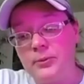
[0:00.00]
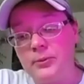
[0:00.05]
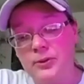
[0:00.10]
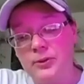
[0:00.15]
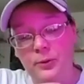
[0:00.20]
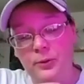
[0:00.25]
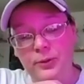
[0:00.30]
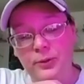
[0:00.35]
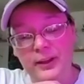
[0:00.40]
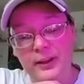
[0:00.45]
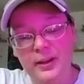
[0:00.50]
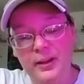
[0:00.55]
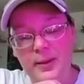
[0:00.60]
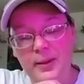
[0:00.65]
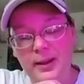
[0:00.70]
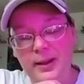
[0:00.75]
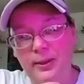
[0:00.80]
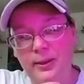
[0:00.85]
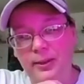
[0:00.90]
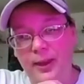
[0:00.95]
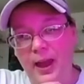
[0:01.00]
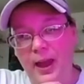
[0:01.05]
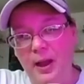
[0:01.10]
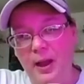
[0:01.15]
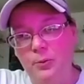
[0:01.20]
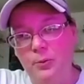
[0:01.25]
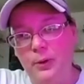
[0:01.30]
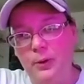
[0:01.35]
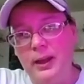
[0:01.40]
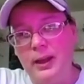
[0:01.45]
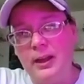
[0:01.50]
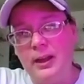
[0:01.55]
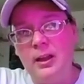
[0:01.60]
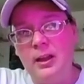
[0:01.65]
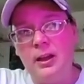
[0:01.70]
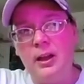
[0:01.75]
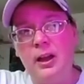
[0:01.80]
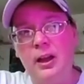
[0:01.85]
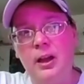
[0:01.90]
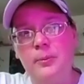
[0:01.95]
So think about it that way.
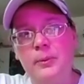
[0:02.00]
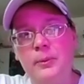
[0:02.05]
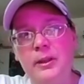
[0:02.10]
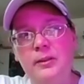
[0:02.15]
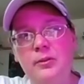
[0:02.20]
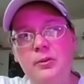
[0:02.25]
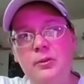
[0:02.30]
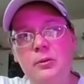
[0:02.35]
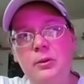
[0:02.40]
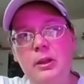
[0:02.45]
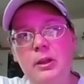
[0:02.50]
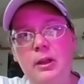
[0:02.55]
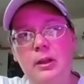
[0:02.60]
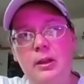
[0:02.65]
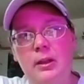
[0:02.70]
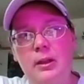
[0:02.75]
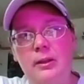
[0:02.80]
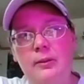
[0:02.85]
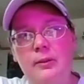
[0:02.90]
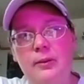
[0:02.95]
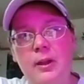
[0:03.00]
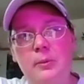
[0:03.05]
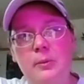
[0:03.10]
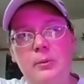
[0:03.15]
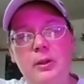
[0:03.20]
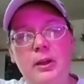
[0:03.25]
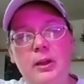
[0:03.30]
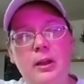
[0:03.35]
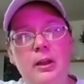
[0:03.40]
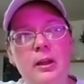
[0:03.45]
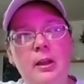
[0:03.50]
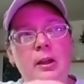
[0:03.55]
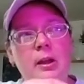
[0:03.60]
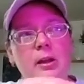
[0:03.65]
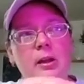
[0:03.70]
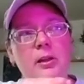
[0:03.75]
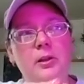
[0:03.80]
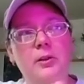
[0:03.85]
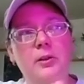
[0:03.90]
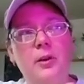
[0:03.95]
Even if I'm gonna
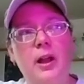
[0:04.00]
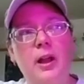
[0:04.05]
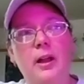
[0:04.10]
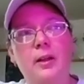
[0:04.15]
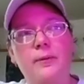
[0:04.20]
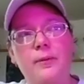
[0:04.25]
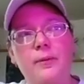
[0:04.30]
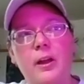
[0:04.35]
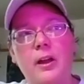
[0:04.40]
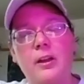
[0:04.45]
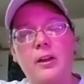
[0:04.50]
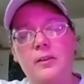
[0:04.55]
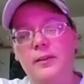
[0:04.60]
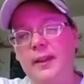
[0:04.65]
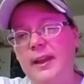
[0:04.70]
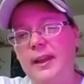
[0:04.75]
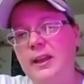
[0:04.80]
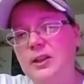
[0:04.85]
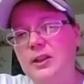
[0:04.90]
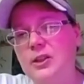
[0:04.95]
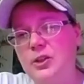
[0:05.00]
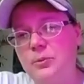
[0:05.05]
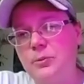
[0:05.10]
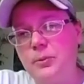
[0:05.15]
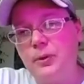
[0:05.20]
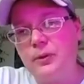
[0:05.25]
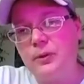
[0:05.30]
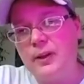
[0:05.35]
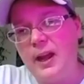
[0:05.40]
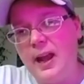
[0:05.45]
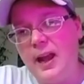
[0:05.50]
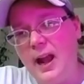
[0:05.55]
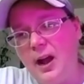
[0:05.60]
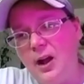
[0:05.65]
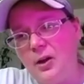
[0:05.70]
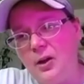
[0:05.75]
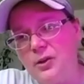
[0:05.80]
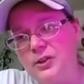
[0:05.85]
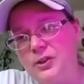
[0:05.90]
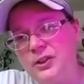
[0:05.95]
clear off land to build a
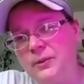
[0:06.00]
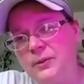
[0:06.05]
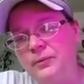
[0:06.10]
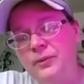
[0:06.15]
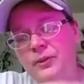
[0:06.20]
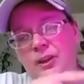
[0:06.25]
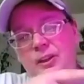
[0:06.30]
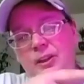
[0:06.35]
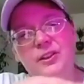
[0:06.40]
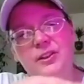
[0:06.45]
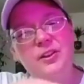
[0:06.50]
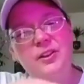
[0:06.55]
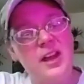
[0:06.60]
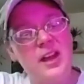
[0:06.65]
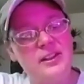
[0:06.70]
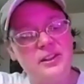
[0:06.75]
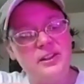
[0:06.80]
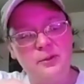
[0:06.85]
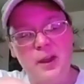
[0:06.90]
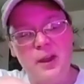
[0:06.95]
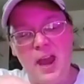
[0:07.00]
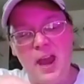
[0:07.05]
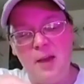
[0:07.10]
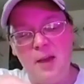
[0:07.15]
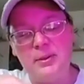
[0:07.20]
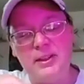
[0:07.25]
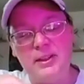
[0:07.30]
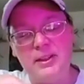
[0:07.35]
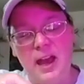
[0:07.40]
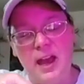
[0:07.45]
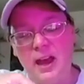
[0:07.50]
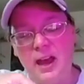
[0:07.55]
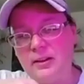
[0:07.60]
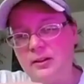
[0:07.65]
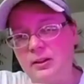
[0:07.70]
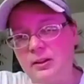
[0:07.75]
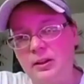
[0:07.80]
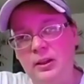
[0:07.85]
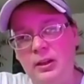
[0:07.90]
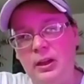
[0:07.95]
house, that's loss of habitat
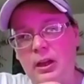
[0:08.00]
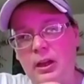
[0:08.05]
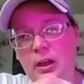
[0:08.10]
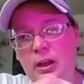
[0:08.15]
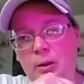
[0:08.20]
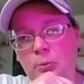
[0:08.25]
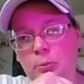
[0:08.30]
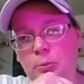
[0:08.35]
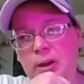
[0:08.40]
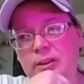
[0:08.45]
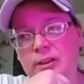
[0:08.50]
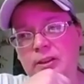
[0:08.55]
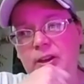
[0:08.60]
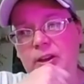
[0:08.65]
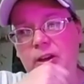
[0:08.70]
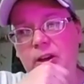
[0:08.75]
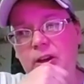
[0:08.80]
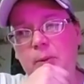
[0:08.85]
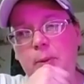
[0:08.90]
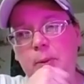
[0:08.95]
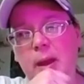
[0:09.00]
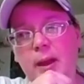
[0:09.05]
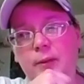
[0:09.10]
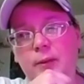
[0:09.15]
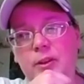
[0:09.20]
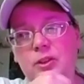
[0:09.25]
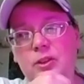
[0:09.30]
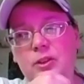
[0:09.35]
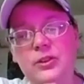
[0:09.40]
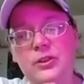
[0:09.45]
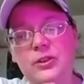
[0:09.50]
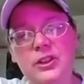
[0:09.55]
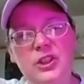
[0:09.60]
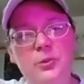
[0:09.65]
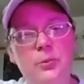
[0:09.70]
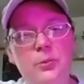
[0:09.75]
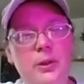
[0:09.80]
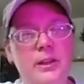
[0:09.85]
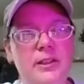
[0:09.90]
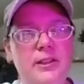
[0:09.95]
right there. I'm having to
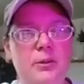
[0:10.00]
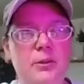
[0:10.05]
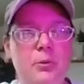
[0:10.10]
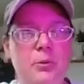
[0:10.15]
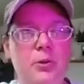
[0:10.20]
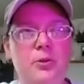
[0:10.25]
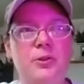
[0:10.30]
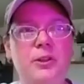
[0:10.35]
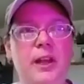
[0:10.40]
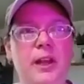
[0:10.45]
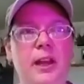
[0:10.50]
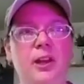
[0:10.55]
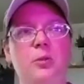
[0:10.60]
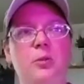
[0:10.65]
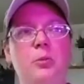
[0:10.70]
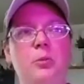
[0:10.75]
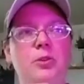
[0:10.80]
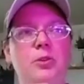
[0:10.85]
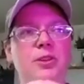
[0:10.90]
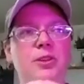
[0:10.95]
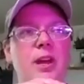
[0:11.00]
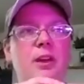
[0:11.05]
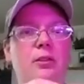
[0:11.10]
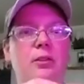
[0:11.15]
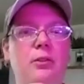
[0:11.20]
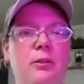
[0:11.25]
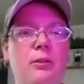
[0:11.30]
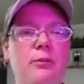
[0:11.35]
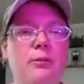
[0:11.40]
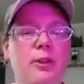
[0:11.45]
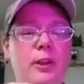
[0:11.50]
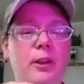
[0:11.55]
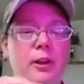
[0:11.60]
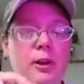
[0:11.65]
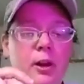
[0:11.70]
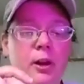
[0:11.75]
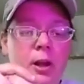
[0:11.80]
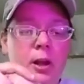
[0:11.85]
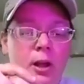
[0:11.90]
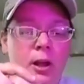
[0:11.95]
displace some of those animals that live
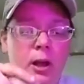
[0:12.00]
there.